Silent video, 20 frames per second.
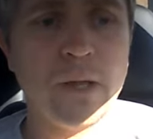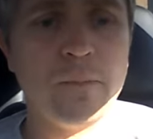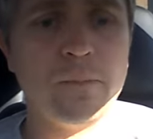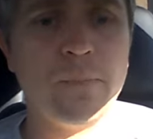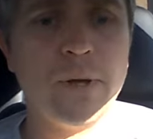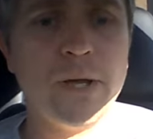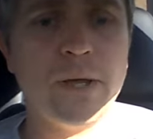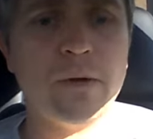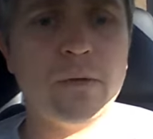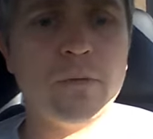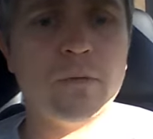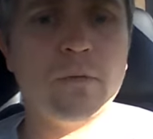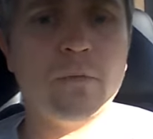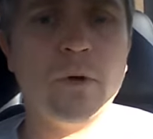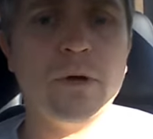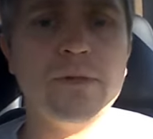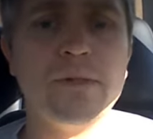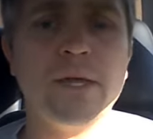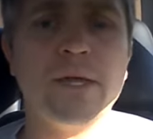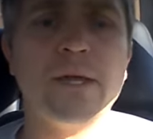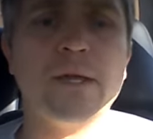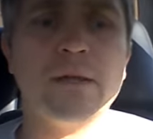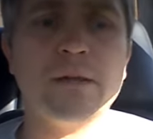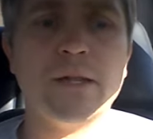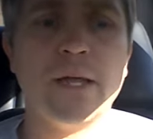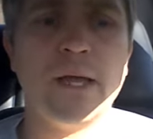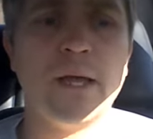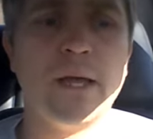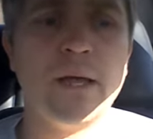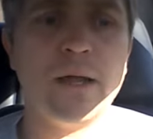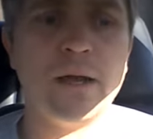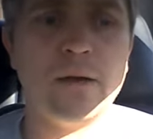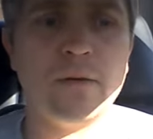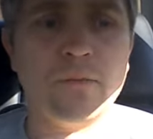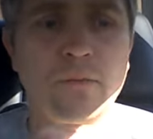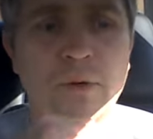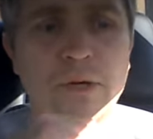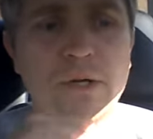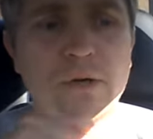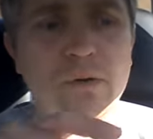but one thing that
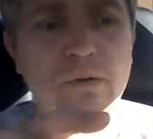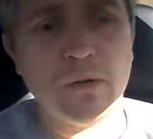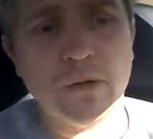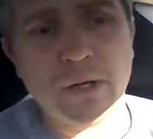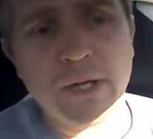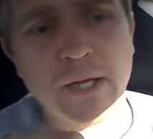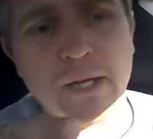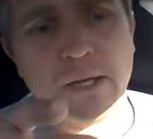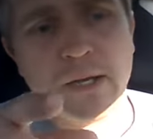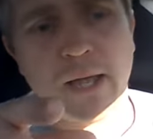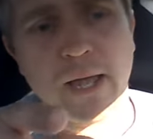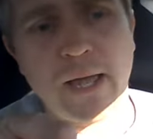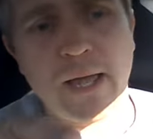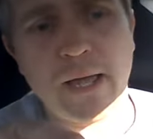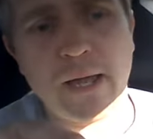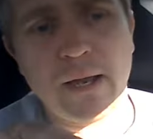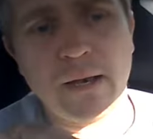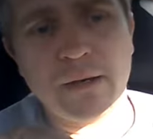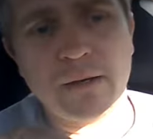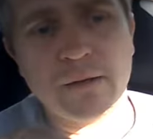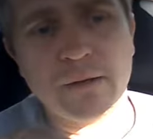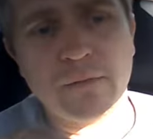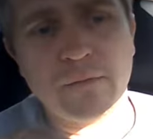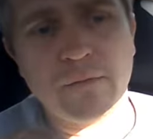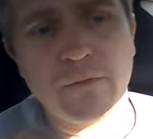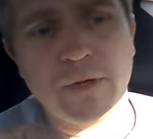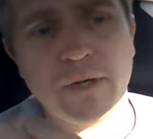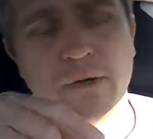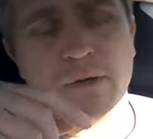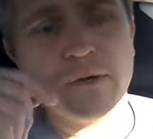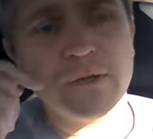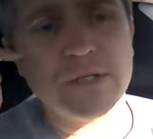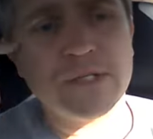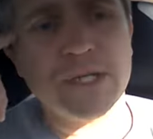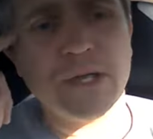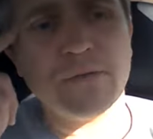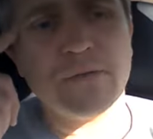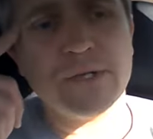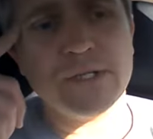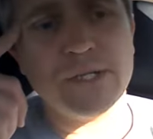when you're looking at Figure
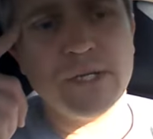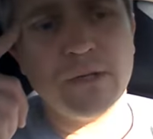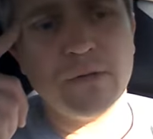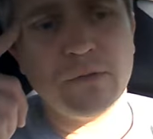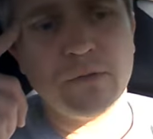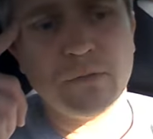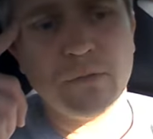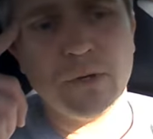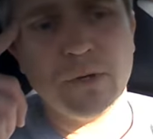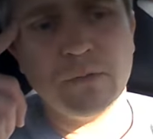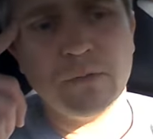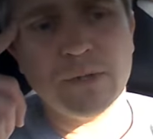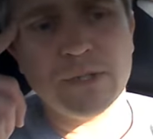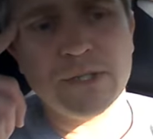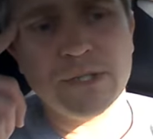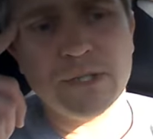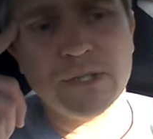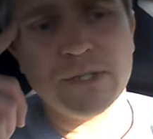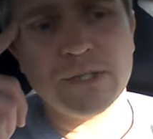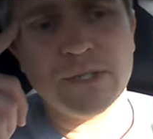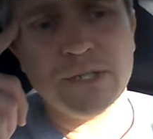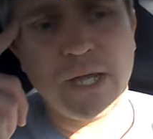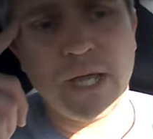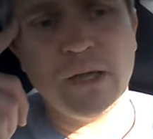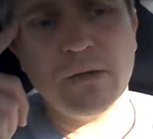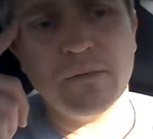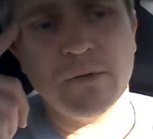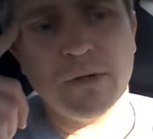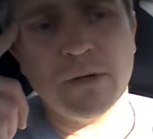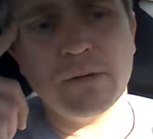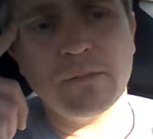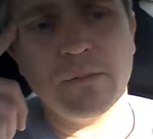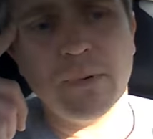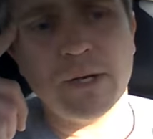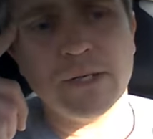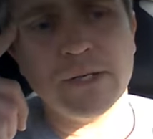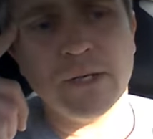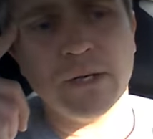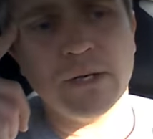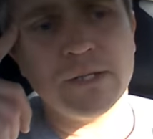17.3, which is David
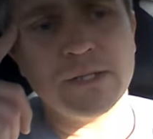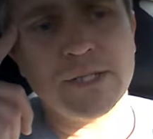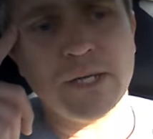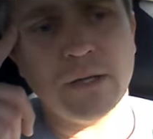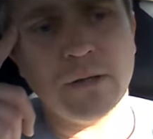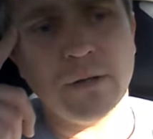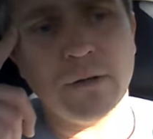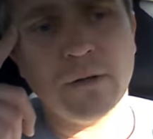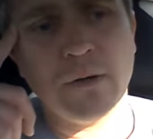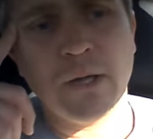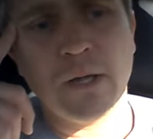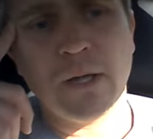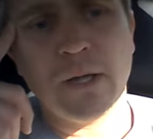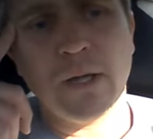by Donatello,